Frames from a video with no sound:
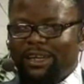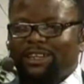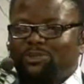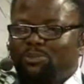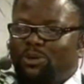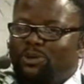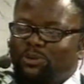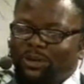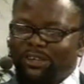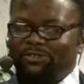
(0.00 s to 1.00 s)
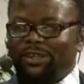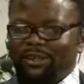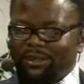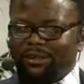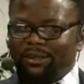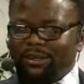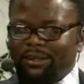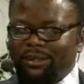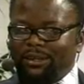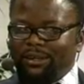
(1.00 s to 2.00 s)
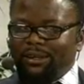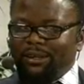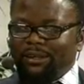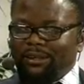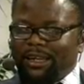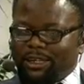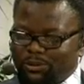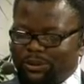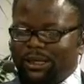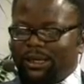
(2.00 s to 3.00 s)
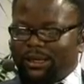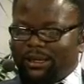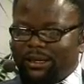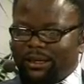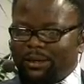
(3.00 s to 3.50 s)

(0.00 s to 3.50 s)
there is more to giving than to take.